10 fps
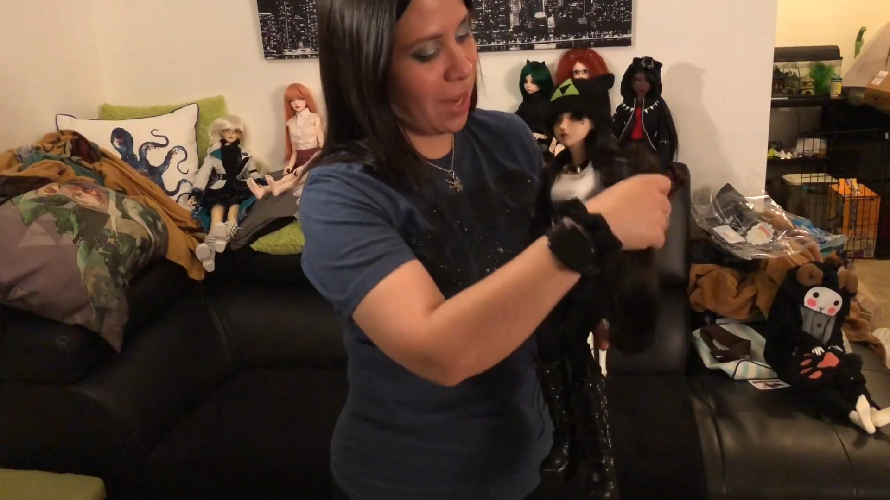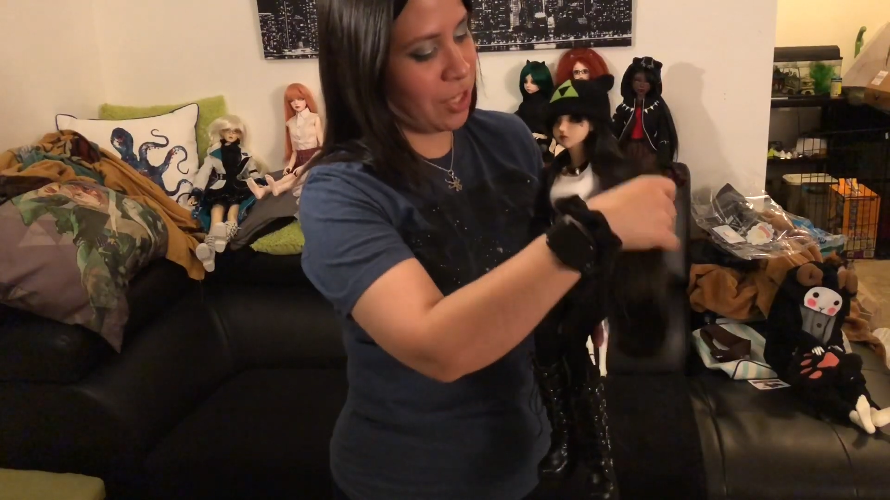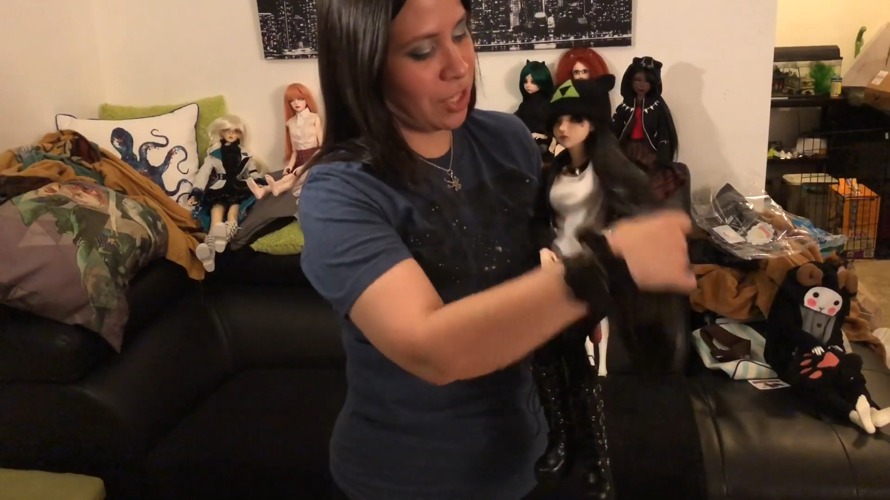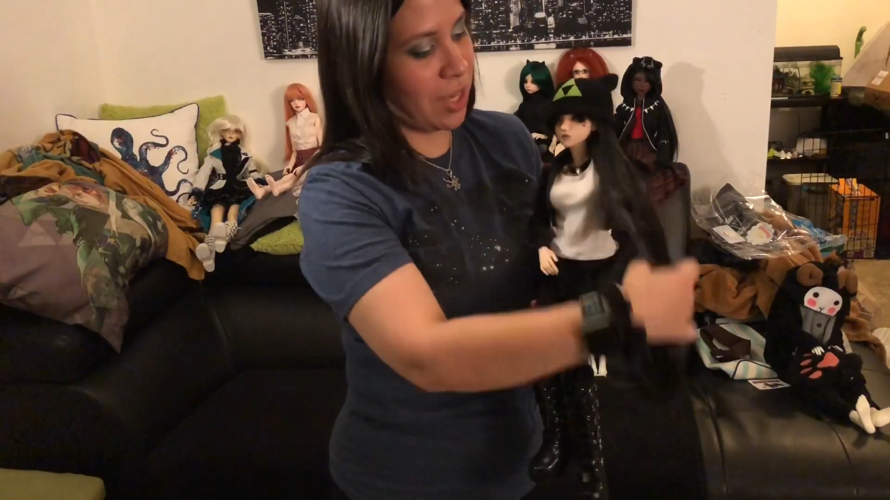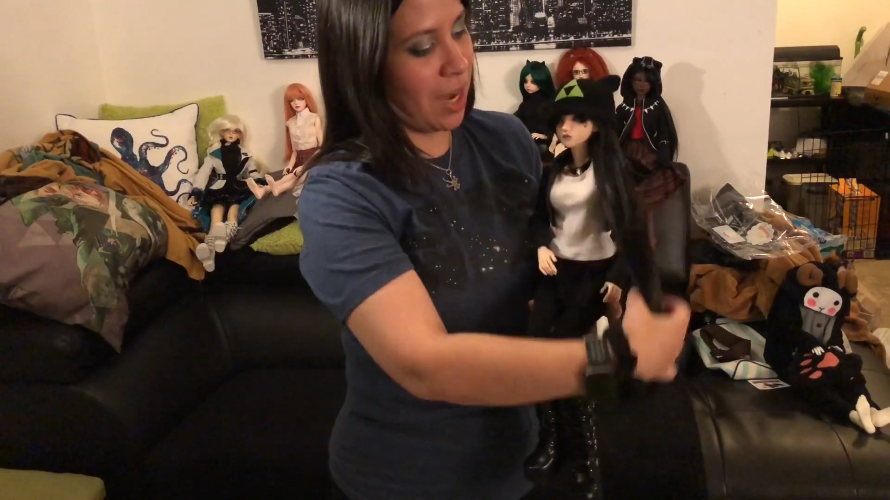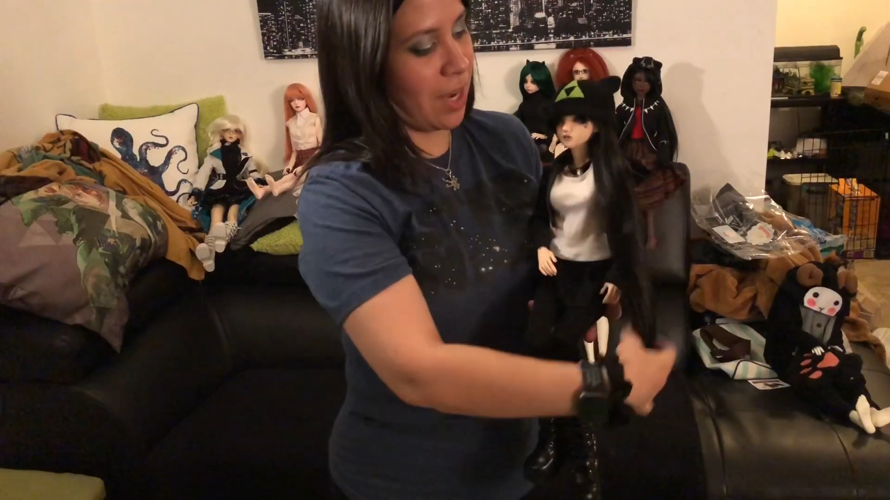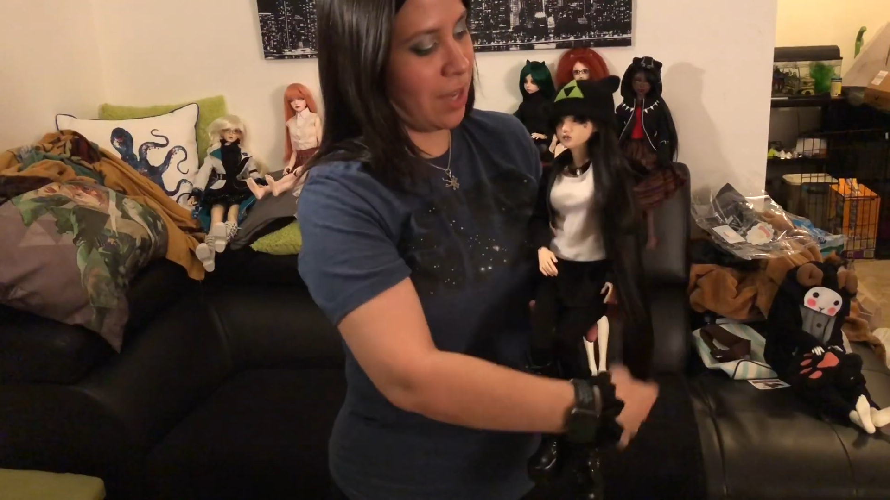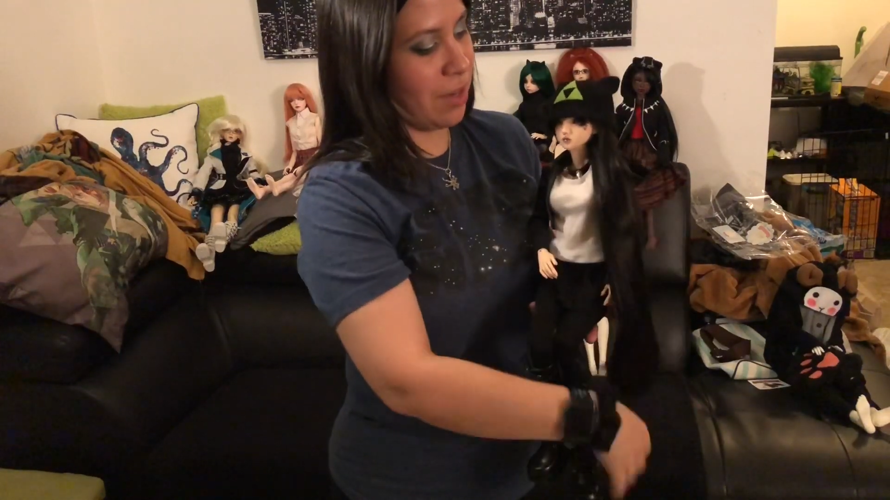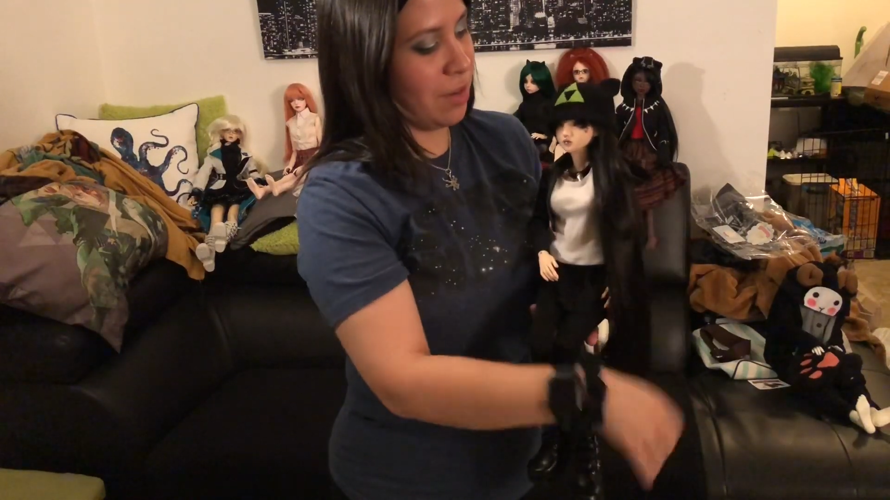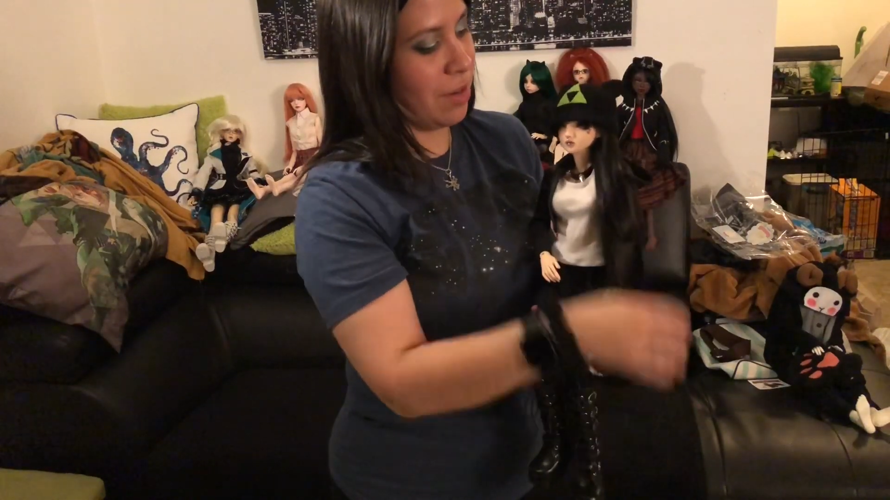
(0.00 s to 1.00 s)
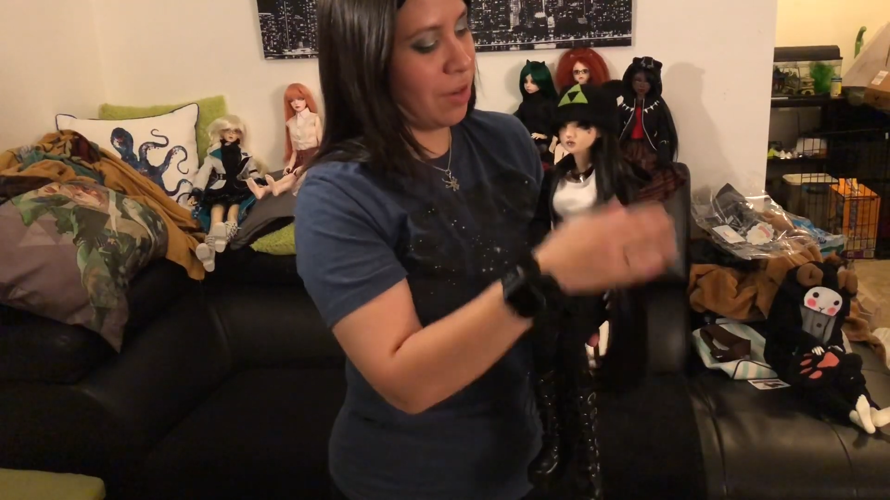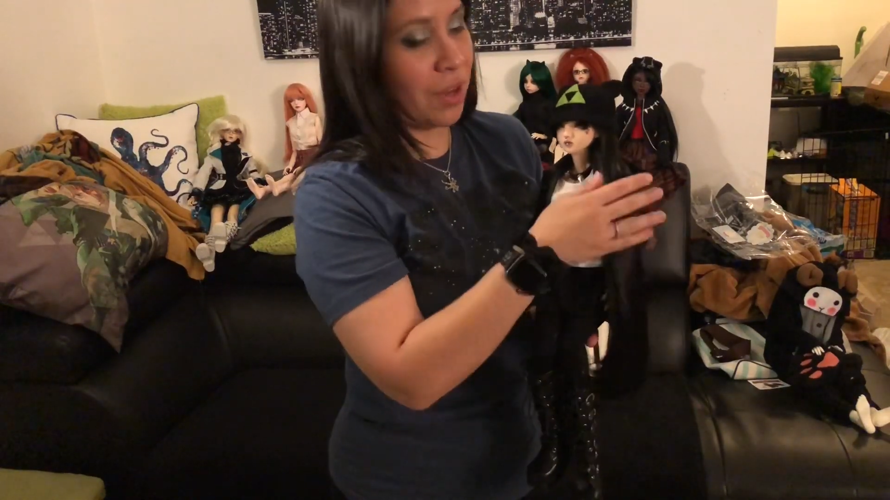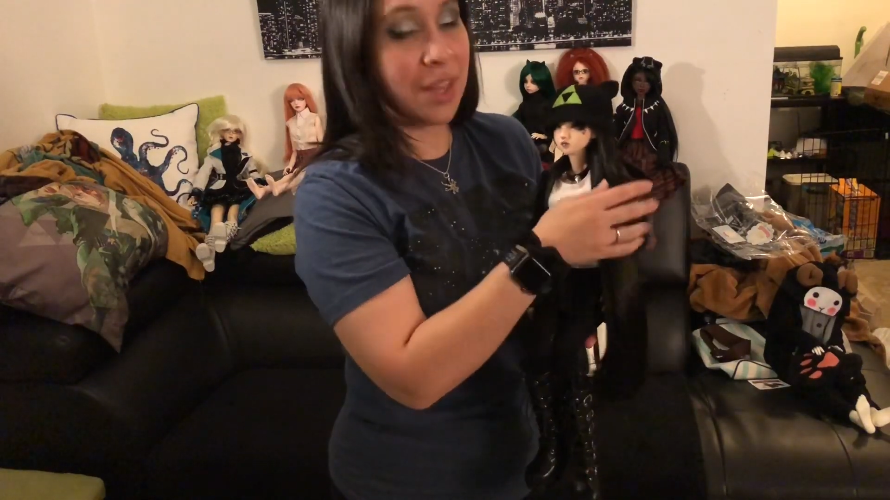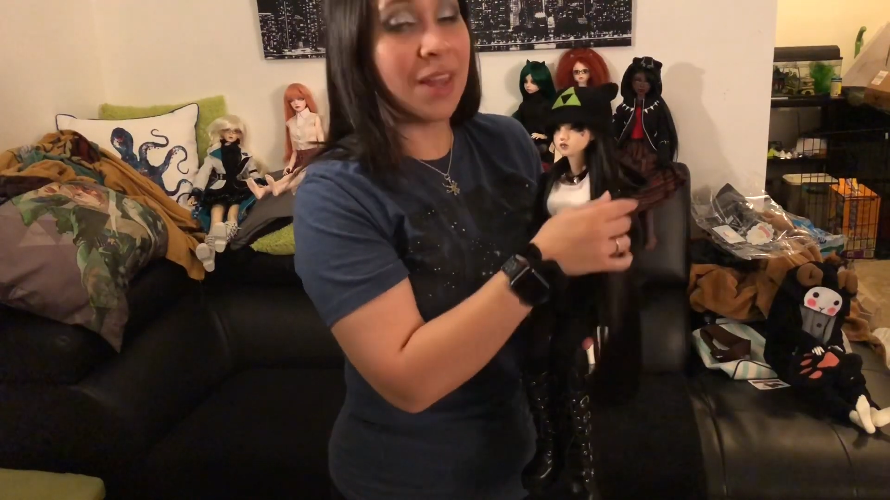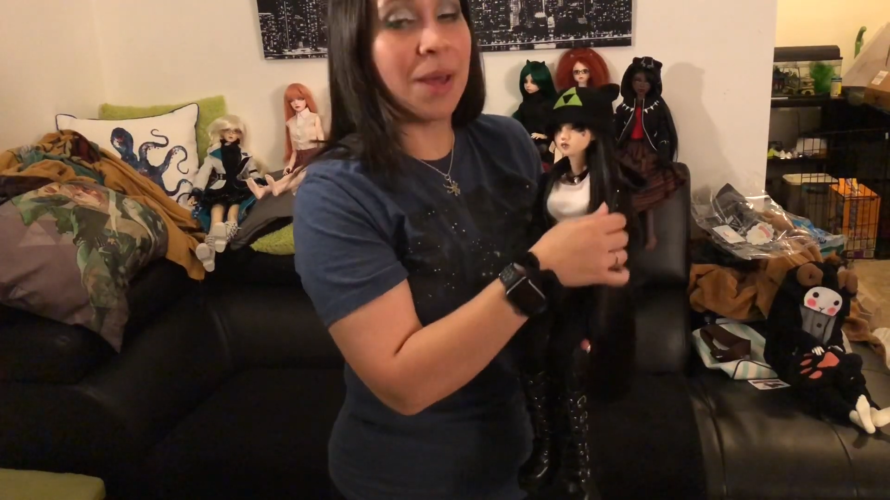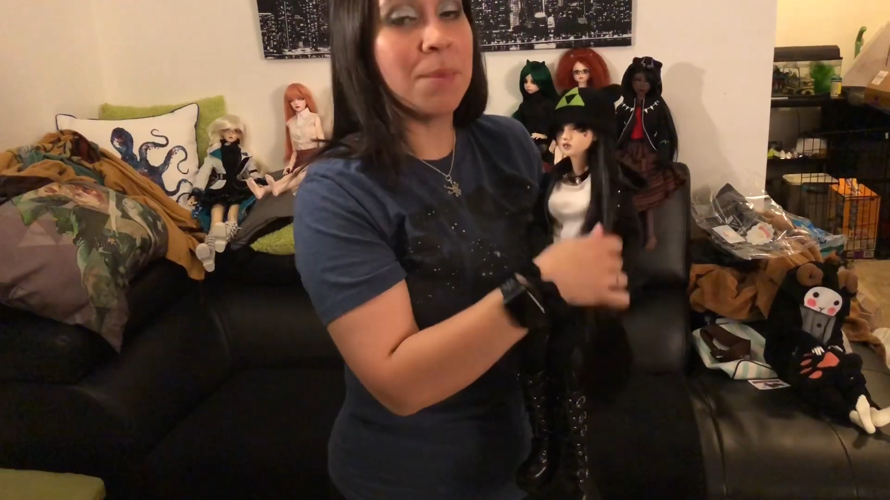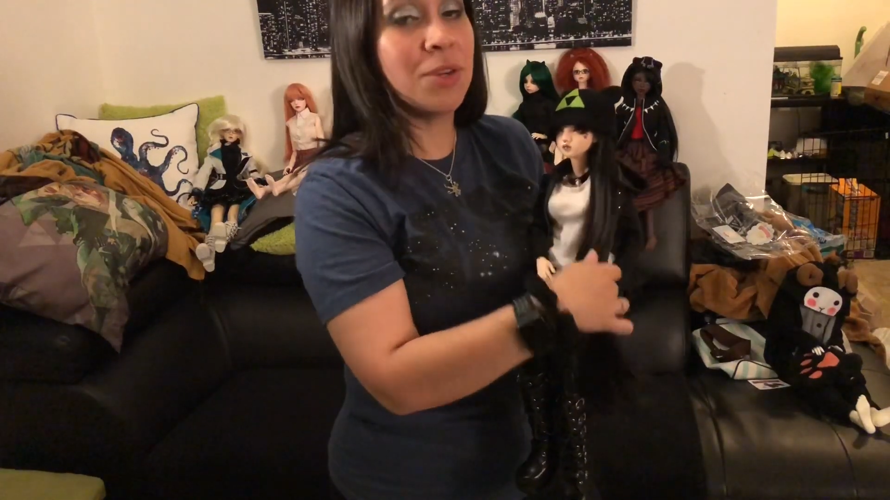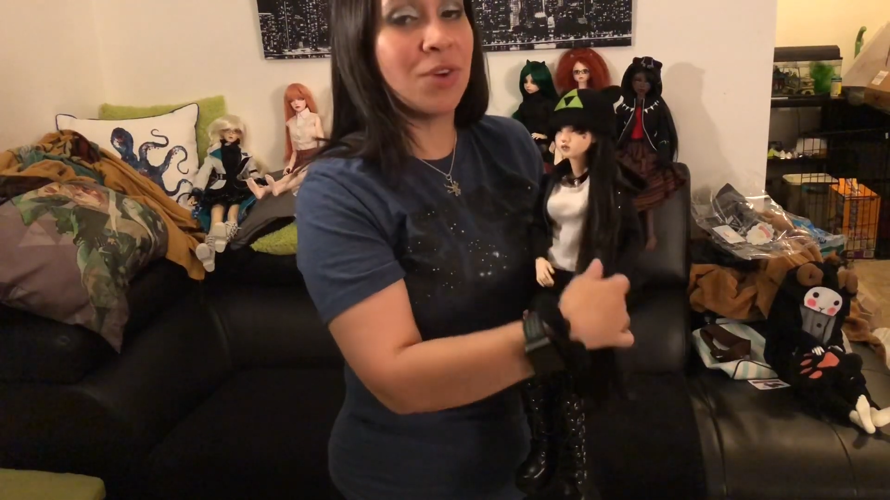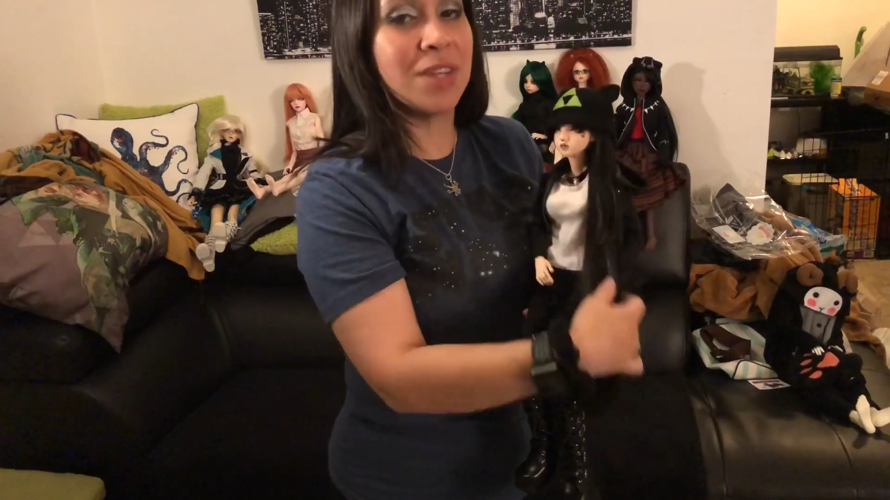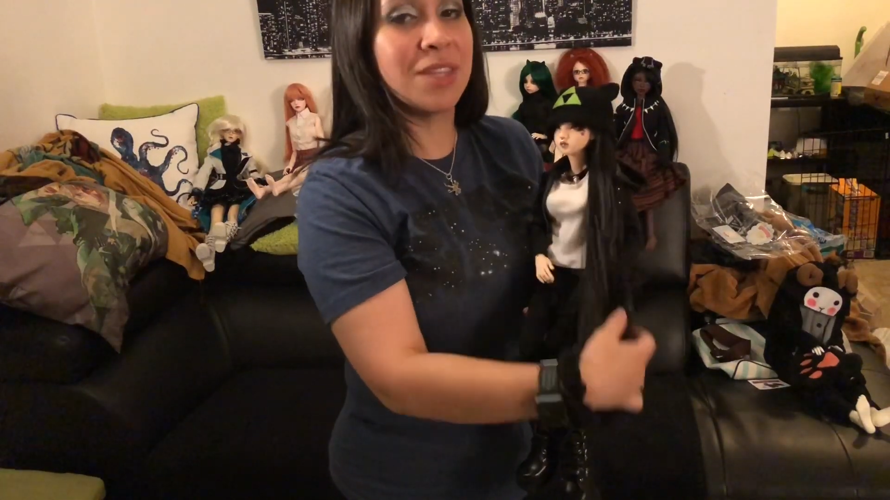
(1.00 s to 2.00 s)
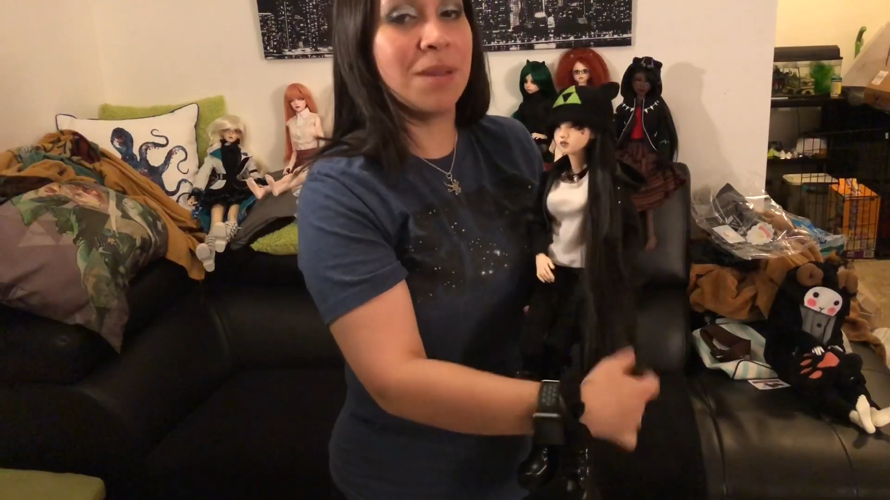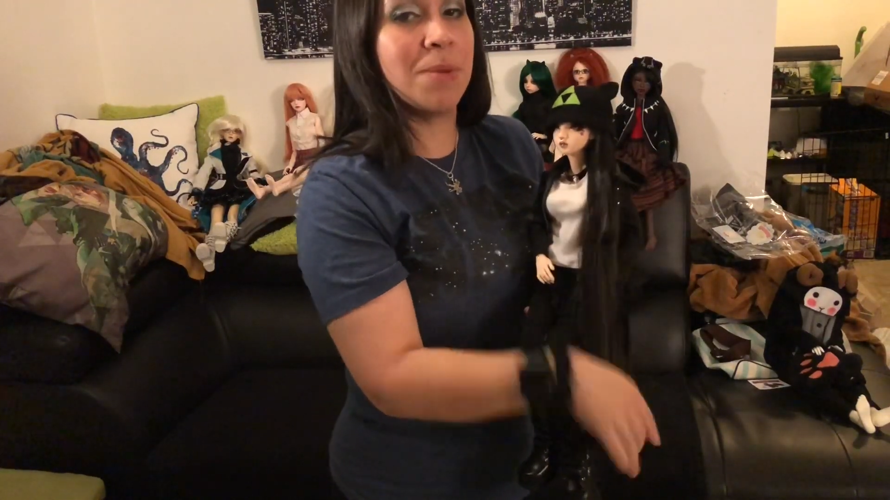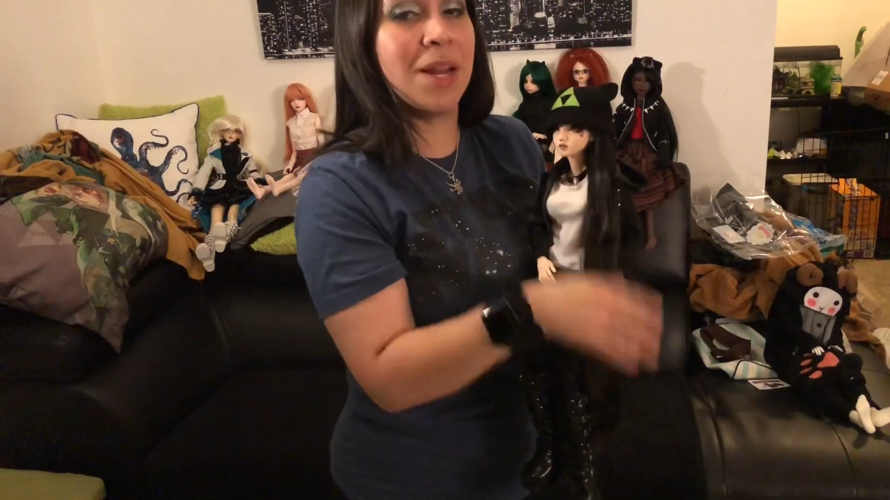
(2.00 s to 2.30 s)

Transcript: I just kind of look at them and dress them,